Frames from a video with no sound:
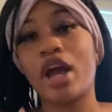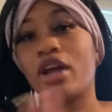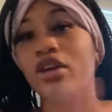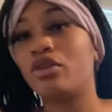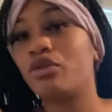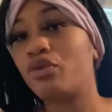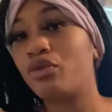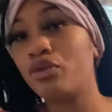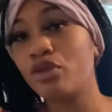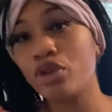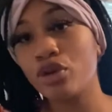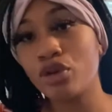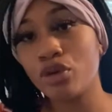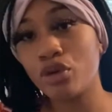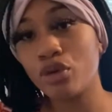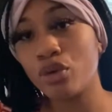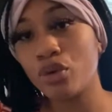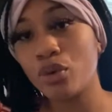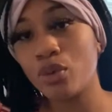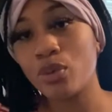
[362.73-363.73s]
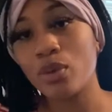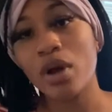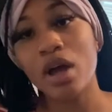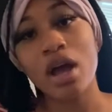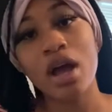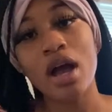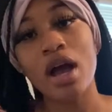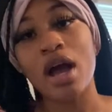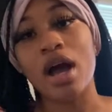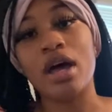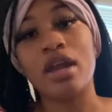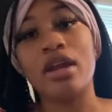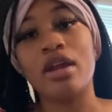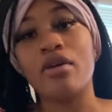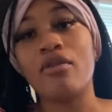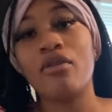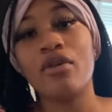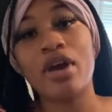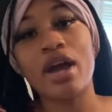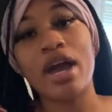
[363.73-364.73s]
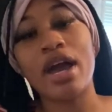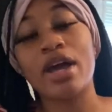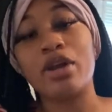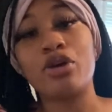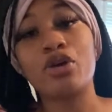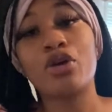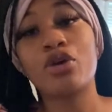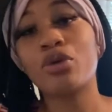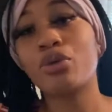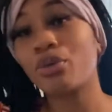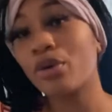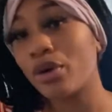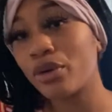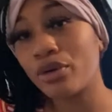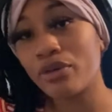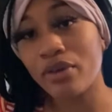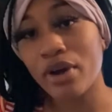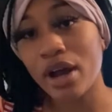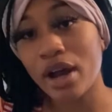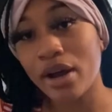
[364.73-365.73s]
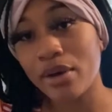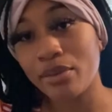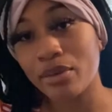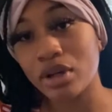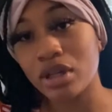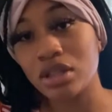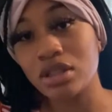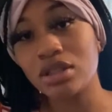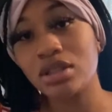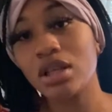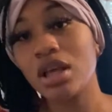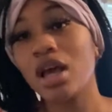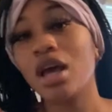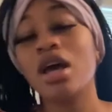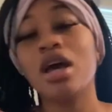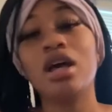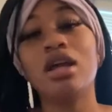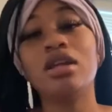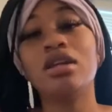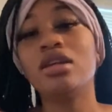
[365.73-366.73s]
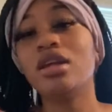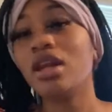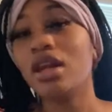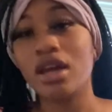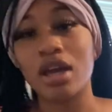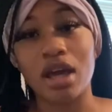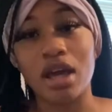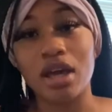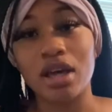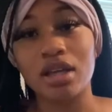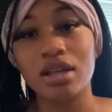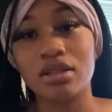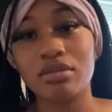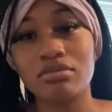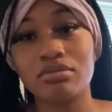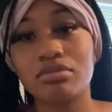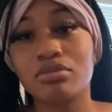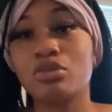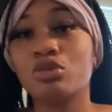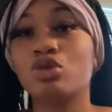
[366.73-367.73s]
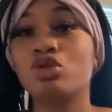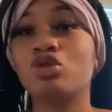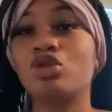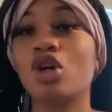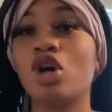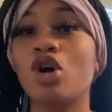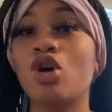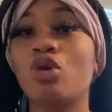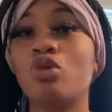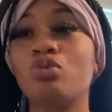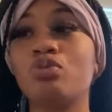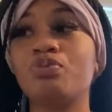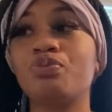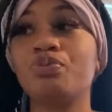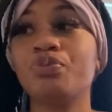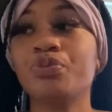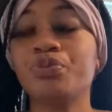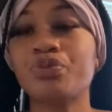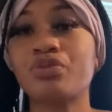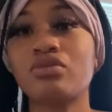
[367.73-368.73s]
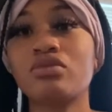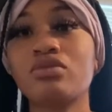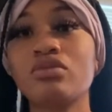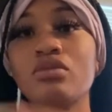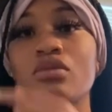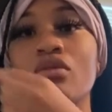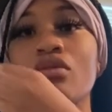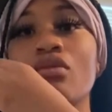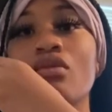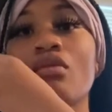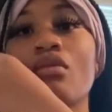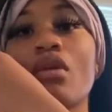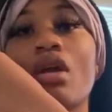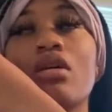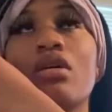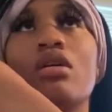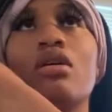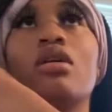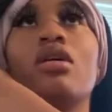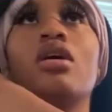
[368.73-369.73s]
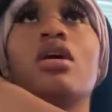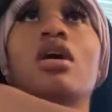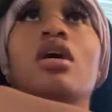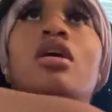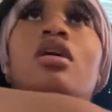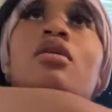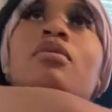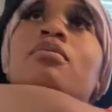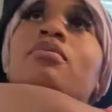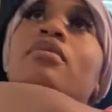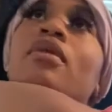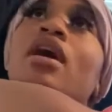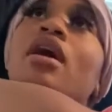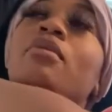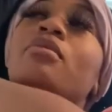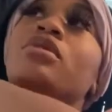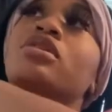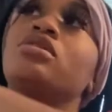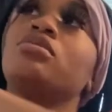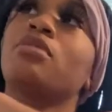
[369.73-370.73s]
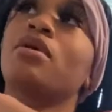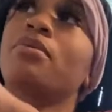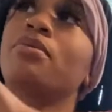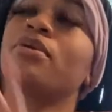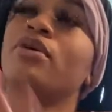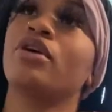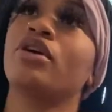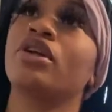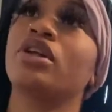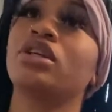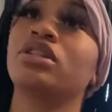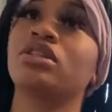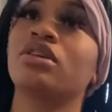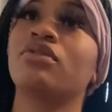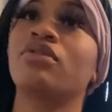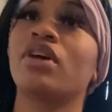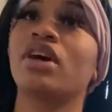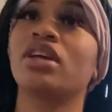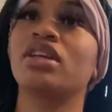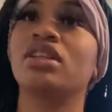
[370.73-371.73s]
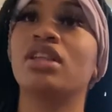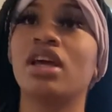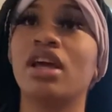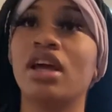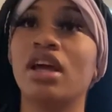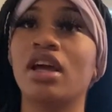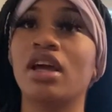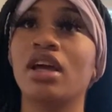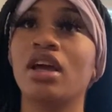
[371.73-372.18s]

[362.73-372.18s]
the flu. I never had the coronavirus. None of that. So, I'm missing my period and stuff like that.